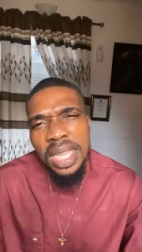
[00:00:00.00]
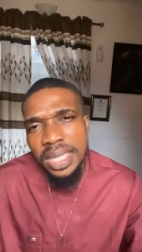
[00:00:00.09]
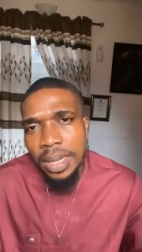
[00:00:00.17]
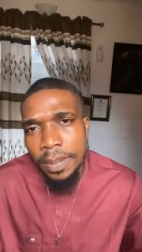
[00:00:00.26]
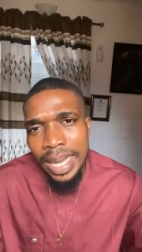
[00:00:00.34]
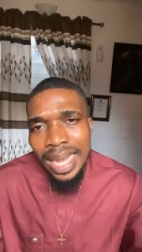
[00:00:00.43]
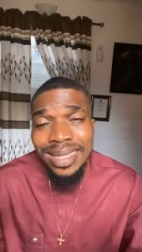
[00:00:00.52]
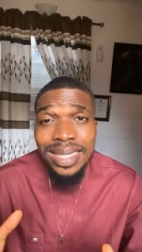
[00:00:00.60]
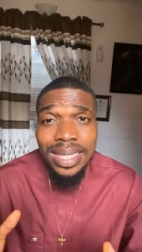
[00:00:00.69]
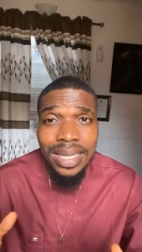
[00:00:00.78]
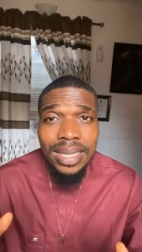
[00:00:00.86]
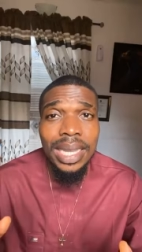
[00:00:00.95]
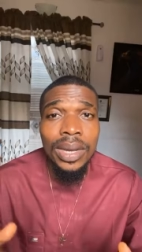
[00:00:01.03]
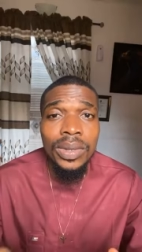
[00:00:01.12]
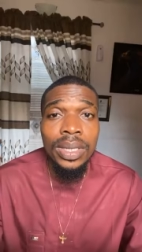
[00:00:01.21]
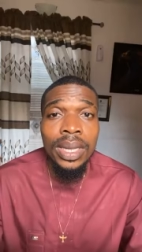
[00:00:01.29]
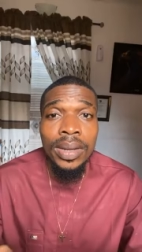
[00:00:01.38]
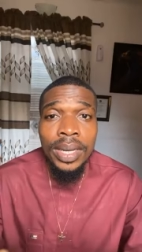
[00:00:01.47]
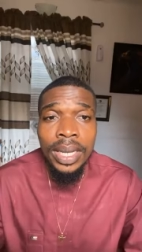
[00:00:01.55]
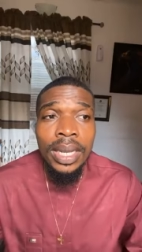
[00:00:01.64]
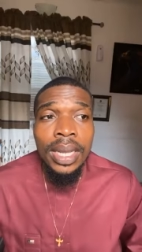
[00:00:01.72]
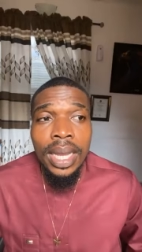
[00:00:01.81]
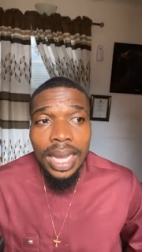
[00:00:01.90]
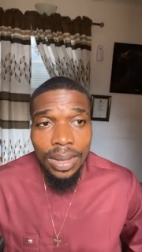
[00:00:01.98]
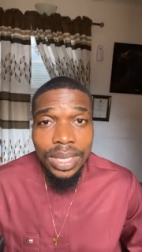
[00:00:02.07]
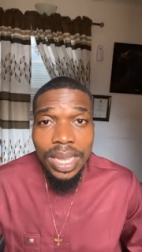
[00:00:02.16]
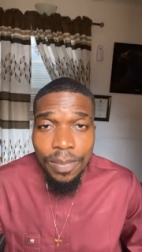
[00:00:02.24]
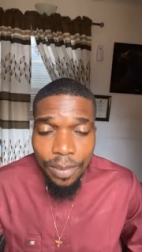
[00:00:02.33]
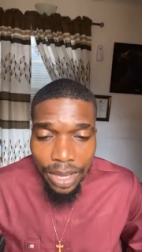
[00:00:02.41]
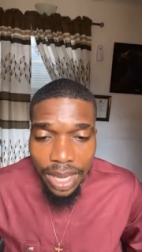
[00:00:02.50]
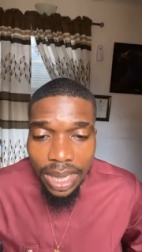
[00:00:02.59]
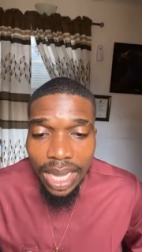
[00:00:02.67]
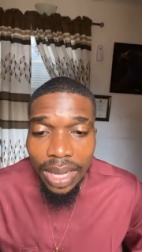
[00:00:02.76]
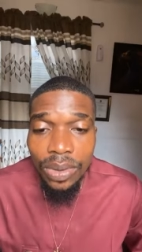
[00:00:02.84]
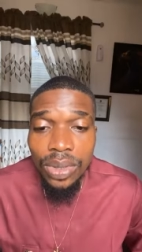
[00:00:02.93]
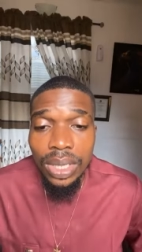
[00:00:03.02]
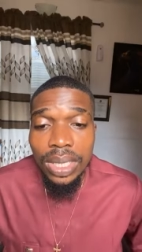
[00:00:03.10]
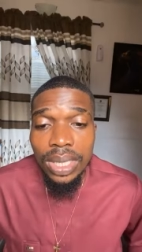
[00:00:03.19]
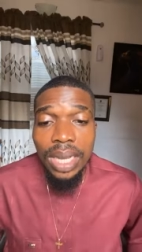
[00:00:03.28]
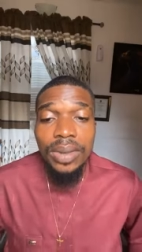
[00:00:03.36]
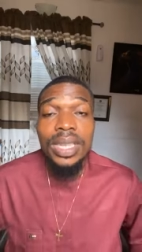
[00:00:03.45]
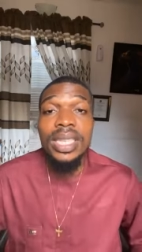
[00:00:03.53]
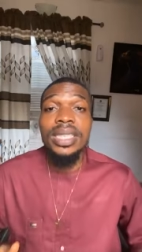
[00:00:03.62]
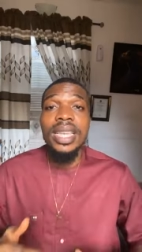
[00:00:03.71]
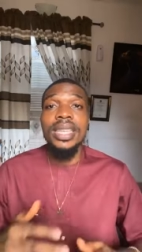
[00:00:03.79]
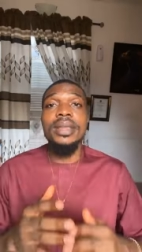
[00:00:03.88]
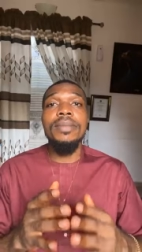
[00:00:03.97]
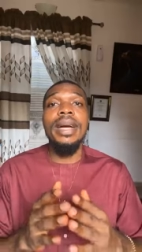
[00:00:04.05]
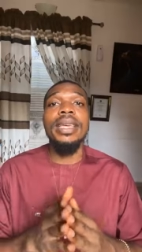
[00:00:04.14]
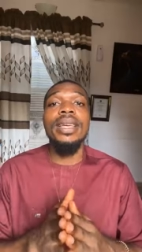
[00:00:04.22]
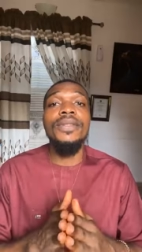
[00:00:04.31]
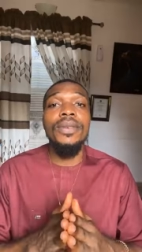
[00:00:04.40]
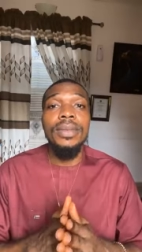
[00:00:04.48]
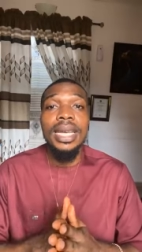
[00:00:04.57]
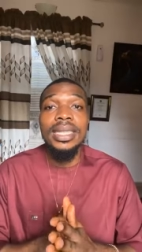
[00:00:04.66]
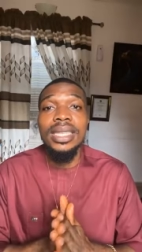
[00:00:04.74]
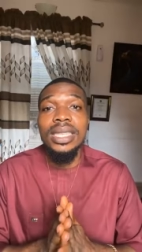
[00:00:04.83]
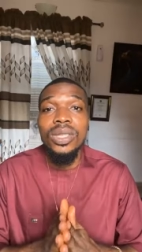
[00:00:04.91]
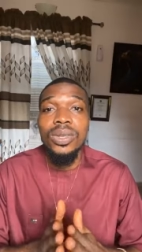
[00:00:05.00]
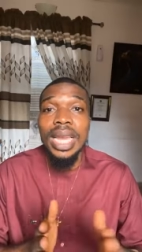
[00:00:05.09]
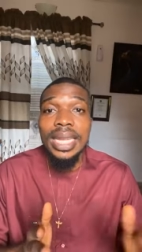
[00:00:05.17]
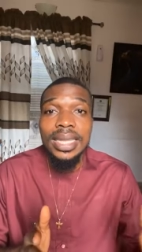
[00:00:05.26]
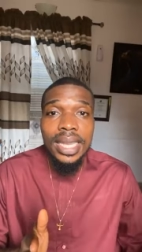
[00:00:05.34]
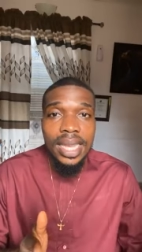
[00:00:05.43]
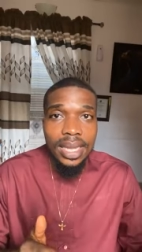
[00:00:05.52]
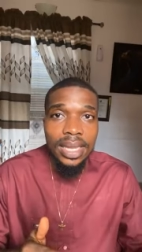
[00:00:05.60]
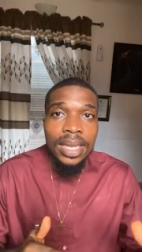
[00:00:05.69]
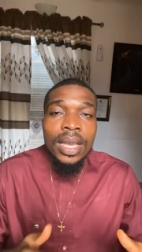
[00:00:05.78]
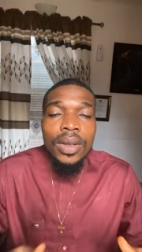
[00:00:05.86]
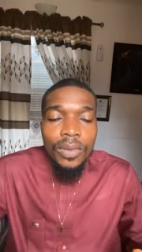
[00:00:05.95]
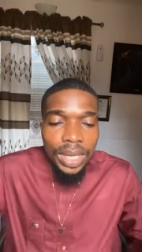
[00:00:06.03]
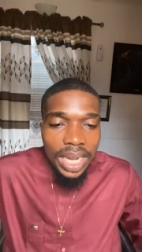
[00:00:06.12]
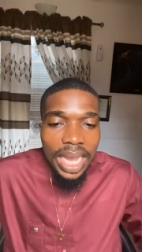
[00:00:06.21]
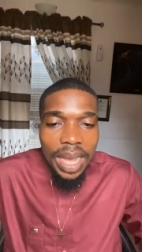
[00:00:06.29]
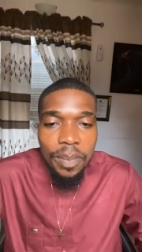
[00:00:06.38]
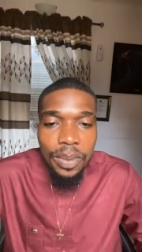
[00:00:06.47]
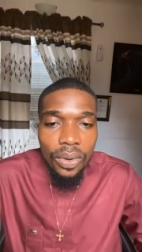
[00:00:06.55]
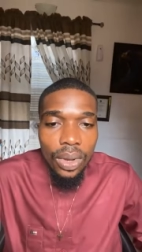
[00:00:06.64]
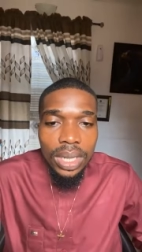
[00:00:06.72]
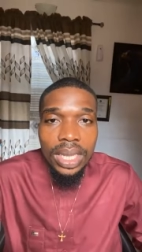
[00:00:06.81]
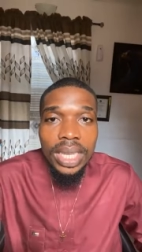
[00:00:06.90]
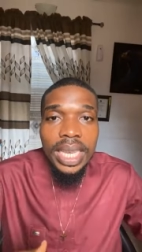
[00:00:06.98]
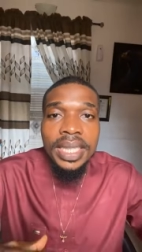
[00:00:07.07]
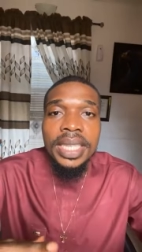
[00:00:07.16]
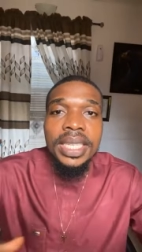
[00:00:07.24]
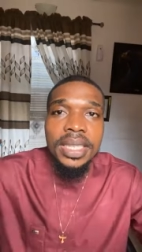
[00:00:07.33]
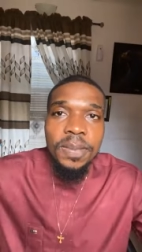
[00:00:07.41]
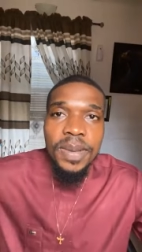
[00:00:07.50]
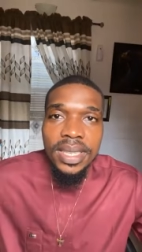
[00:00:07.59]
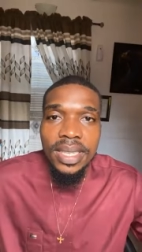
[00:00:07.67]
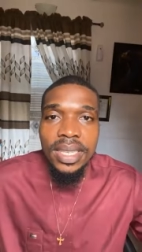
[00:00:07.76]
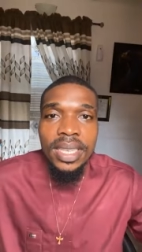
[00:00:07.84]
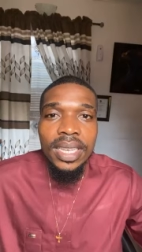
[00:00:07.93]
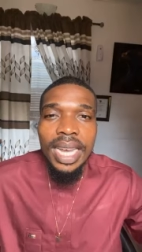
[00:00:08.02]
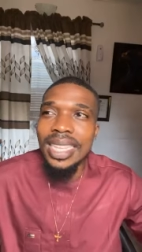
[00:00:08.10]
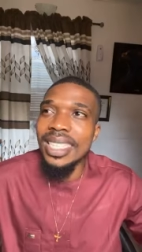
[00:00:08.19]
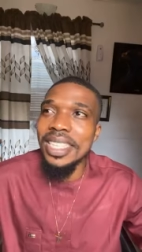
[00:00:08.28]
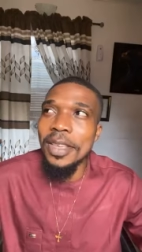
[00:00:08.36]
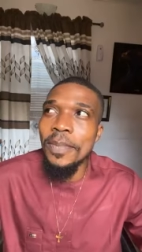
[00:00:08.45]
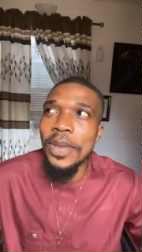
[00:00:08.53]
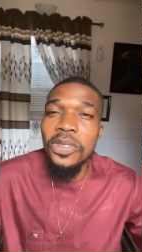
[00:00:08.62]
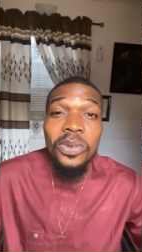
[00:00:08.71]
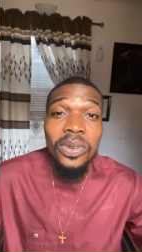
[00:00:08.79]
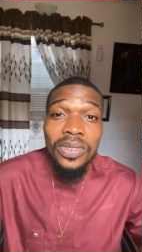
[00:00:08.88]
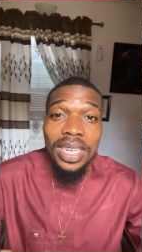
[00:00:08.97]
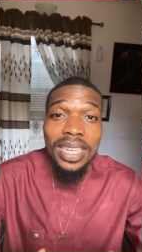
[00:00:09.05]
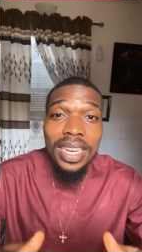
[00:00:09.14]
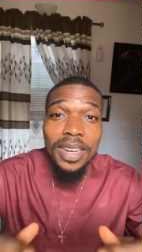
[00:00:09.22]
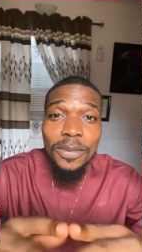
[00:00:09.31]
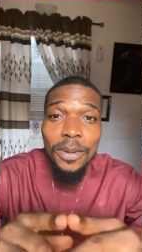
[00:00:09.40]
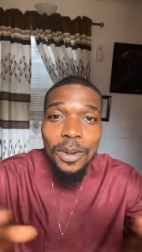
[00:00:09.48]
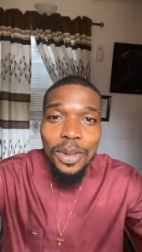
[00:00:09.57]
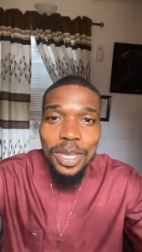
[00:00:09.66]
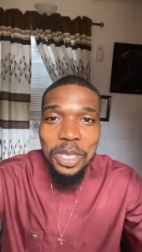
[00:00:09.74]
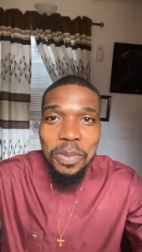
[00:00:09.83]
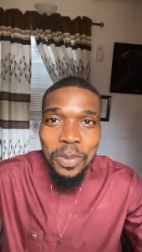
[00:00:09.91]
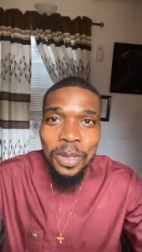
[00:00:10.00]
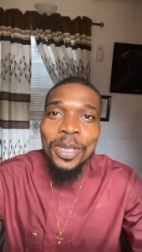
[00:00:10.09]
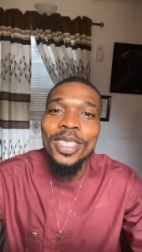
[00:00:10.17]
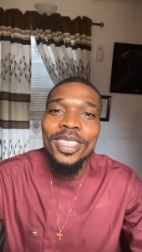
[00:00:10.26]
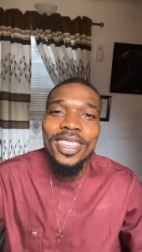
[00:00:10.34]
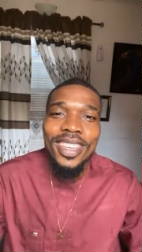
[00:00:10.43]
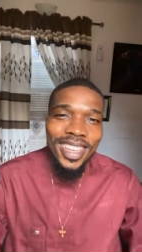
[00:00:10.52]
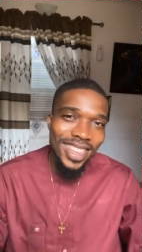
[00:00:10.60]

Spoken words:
Let's say they buy at 60,000 naira. And they bring it out. Now, they stay in the market from that 6 to like 10. Within that period, they get a space. I think they pay 200 naira for a spot.